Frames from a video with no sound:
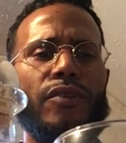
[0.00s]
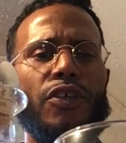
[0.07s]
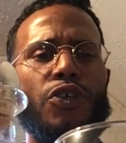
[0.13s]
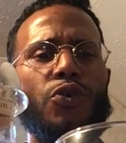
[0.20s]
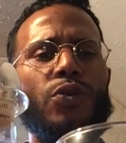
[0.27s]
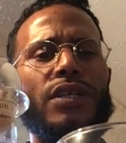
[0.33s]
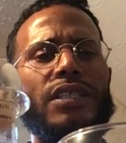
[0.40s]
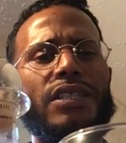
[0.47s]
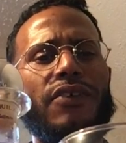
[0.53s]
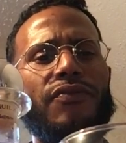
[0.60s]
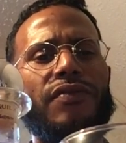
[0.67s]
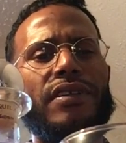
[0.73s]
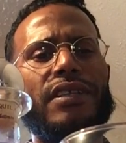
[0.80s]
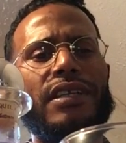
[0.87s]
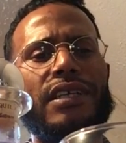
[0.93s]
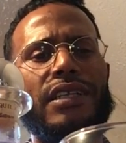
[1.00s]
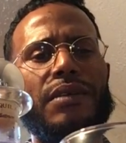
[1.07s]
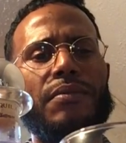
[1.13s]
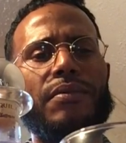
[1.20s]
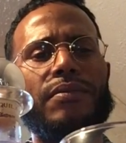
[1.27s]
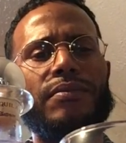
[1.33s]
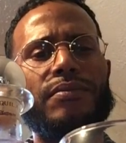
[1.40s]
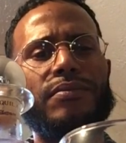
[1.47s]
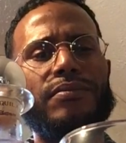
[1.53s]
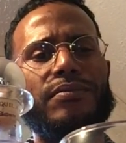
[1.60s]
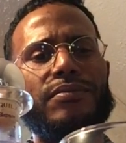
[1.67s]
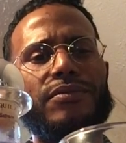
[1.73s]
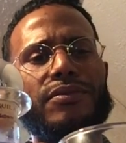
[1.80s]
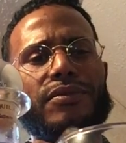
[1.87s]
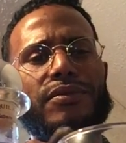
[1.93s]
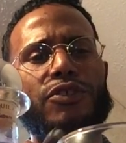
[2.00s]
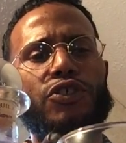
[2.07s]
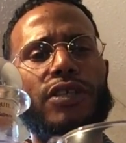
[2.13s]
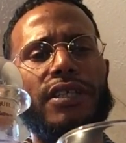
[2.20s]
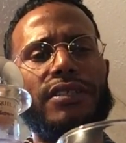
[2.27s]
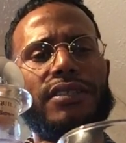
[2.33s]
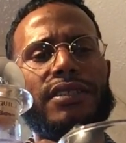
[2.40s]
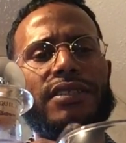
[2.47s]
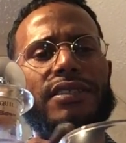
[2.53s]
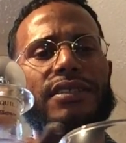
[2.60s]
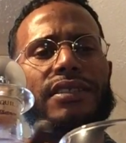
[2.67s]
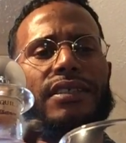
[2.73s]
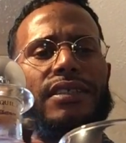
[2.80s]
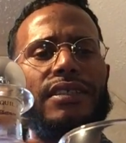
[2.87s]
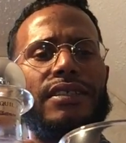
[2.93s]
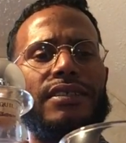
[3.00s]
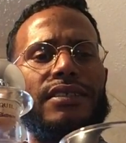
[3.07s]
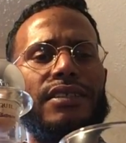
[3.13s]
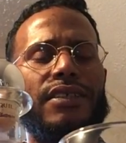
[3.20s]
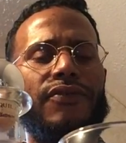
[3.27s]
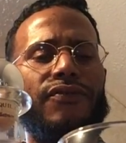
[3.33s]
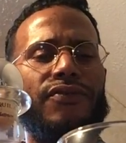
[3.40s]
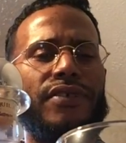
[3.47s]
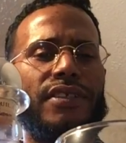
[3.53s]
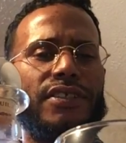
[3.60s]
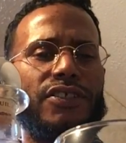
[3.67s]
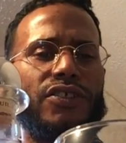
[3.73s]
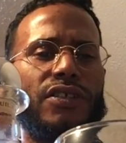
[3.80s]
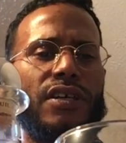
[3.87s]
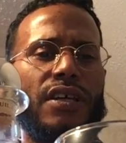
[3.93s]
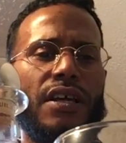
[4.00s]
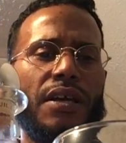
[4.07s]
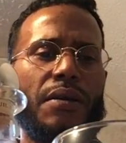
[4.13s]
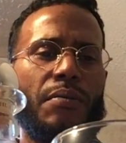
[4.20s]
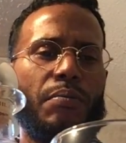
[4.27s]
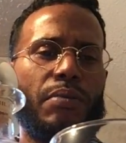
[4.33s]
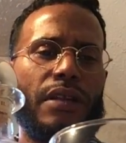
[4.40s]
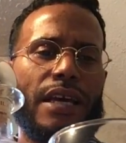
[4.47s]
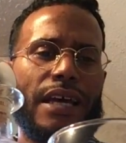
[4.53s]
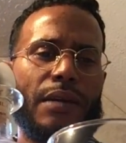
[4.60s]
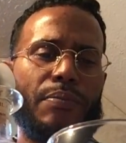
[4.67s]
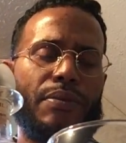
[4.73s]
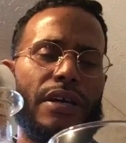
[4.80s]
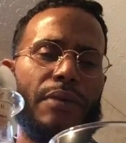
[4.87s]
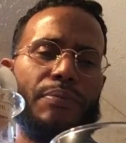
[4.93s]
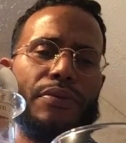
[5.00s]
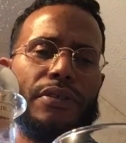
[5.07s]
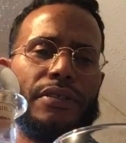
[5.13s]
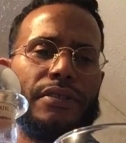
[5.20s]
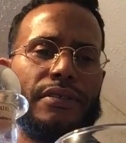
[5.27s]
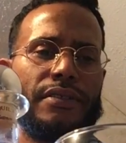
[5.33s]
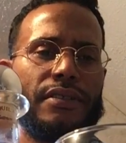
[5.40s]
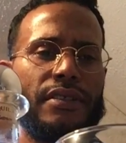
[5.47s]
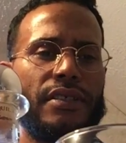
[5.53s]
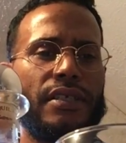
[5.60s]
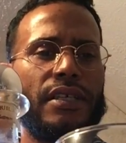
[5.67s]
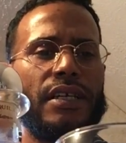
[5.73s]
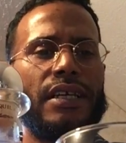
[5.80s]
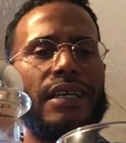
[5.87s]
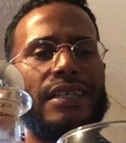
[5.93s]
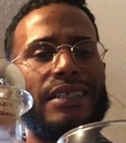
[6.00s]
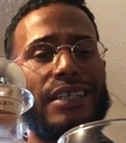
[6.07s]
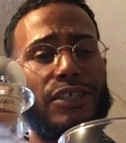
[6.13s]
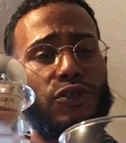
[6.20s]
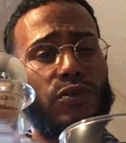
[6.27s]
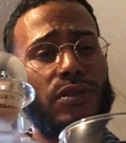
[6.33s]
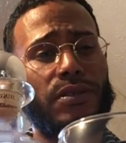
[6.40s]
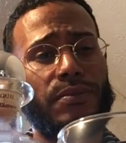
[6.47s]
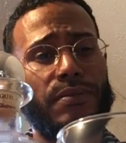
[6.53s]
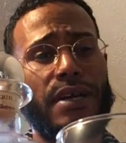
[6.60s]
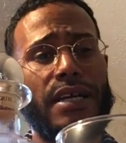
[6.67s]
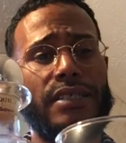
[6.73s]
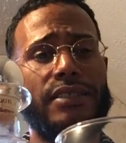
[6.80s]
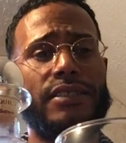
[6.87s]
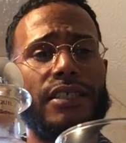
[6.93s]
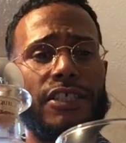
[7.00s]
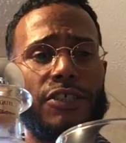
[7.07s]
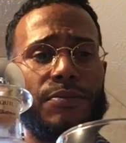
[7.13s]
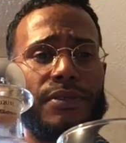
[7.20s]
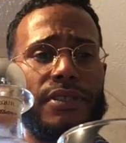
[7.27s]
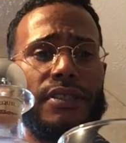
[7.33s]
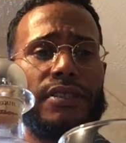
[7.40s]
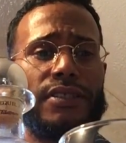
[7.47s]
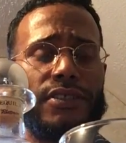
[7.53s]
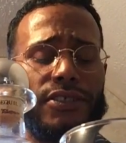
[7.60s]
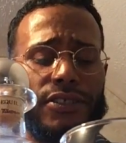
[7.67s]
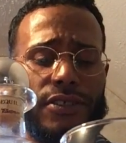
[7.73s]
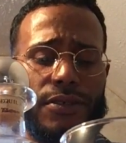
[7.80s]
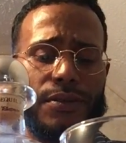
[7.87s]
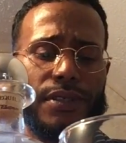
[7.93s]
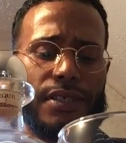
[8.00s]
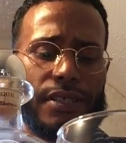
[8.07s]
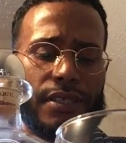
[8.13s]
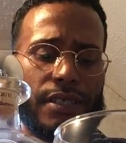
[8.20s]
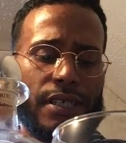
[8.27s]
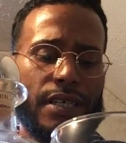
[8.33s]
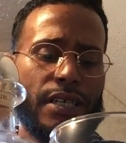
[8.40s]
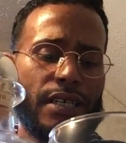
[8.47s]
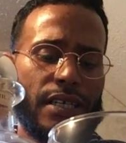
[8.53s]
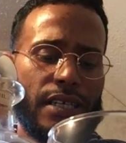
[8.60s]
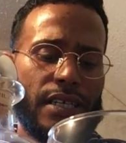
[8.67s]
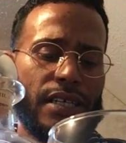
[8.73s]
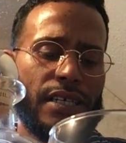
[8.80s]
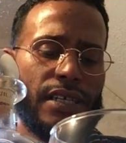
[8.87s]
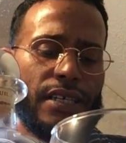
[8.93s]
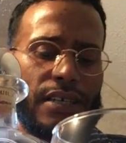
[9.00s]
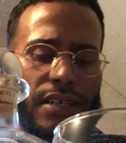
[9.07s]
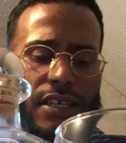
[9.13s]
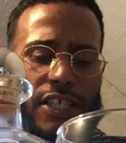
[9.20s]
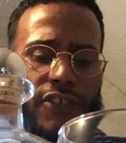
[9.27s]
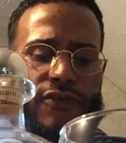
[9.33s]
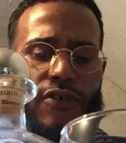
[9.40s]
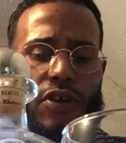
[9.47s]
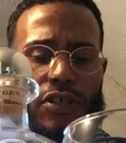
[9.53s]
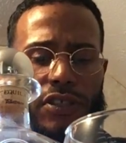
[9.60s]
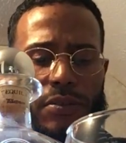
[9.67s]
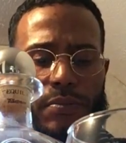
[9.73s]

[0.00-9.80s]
you get the vanilla transitioning into the finished black pepper. That's what my assessment is. So as far as a